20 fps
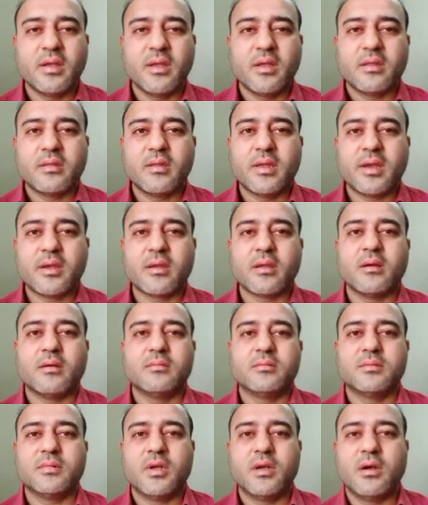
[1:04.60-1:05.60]
that
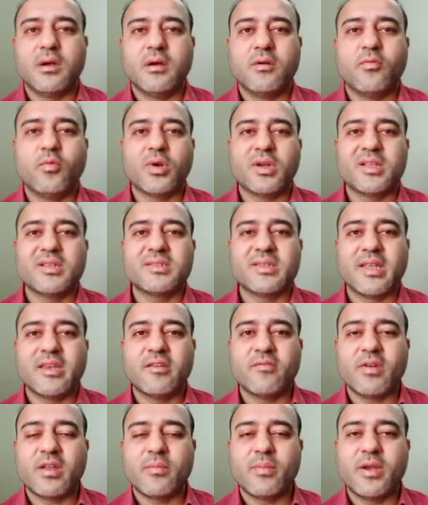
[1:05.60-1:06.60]
what is
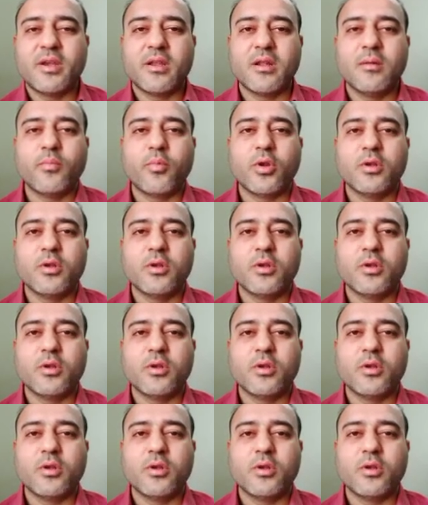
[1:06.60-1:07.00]
environmental